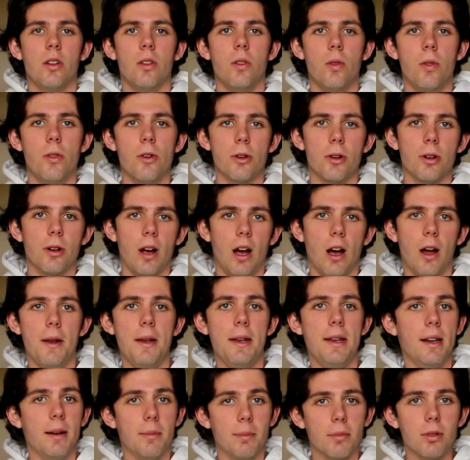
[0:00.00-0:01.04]
there are a
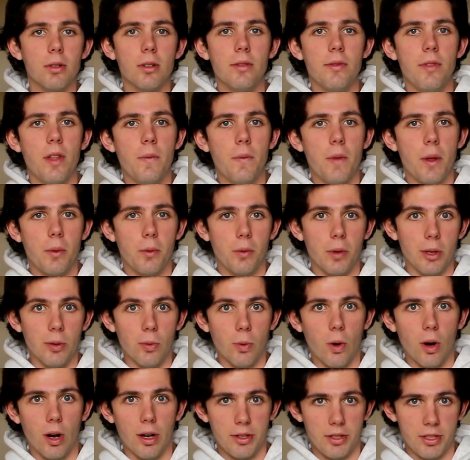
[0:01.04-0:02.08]
number of them that we
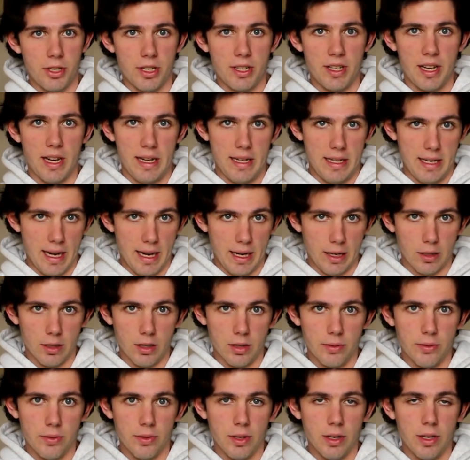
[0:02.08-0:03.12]
want to take care
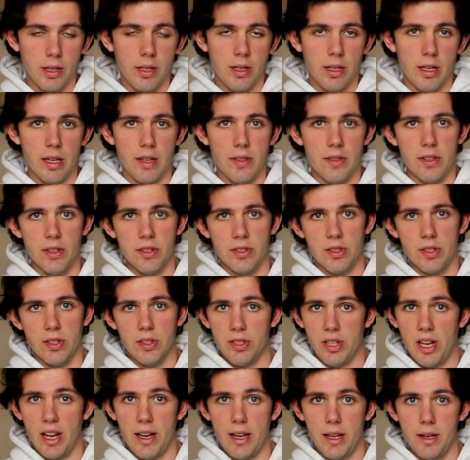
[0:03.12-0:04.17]
of in this
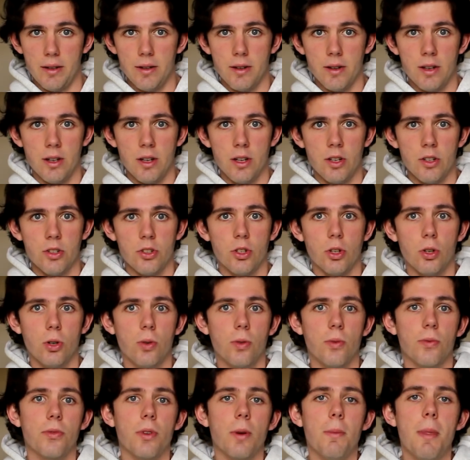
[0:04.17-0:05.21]
design. So
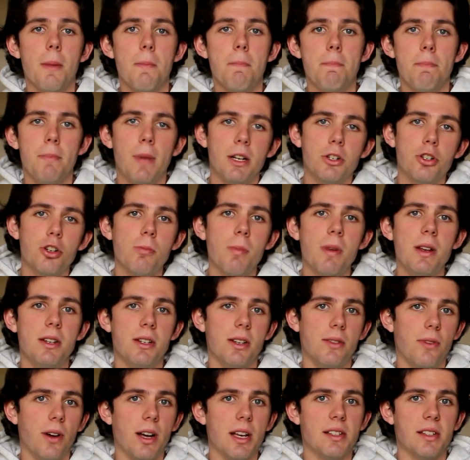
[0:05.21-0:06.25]
from the measurement
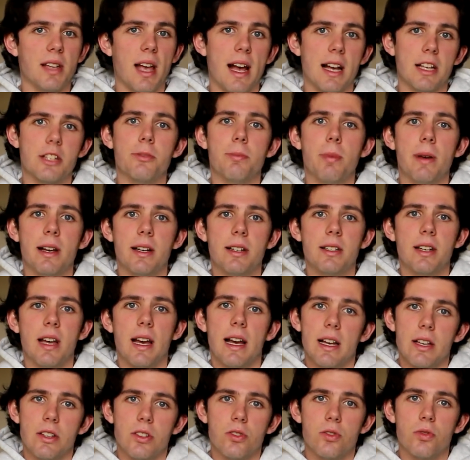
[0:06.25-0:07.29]
device aspect,
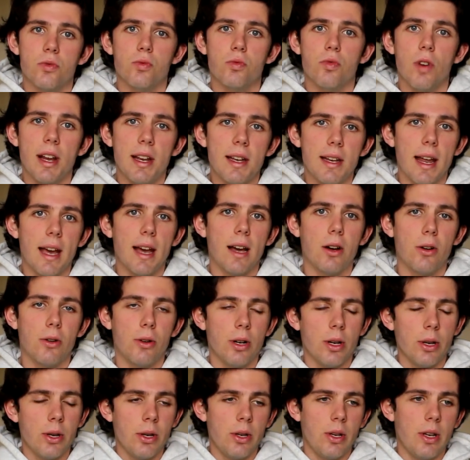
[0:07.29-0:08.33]
as right
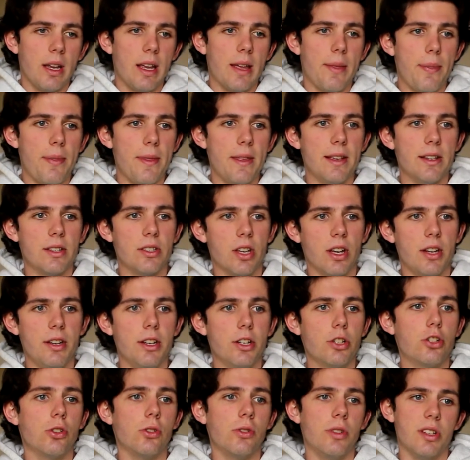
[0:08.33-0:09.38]
now in this
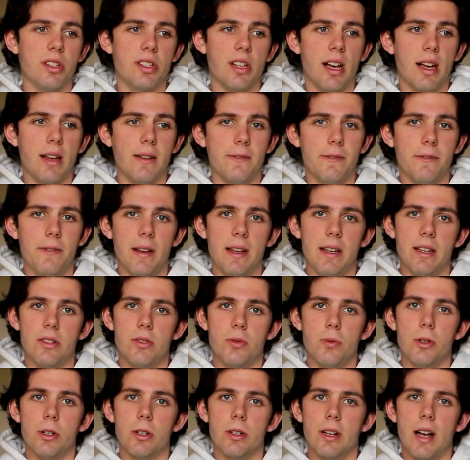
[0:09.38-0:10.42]
initial design phase,
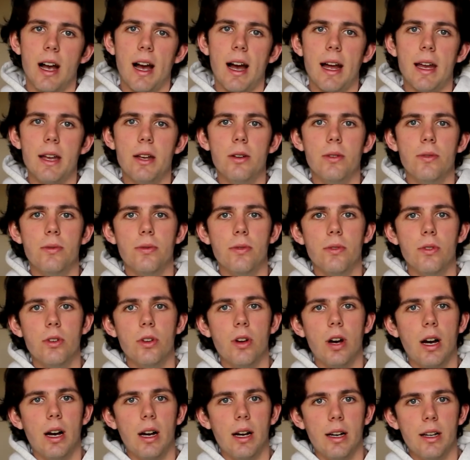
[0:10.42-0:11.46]
we are kind of
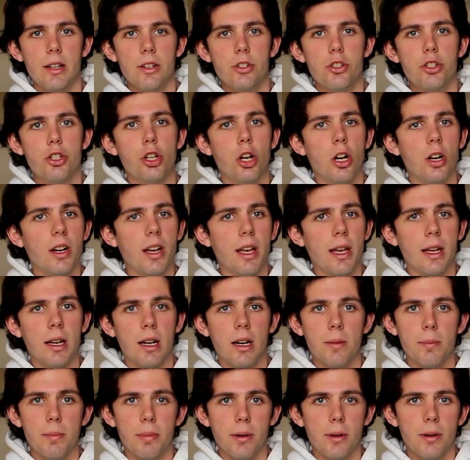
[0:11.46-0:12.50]
chunking
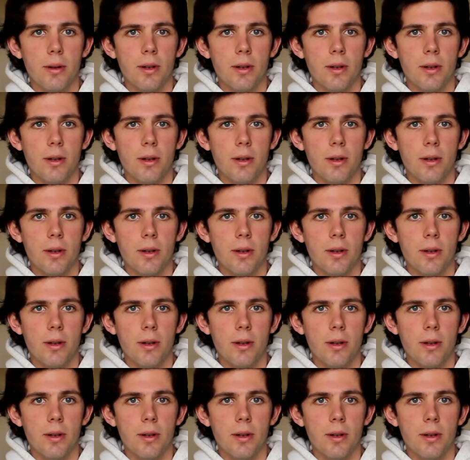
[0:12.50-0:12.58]
up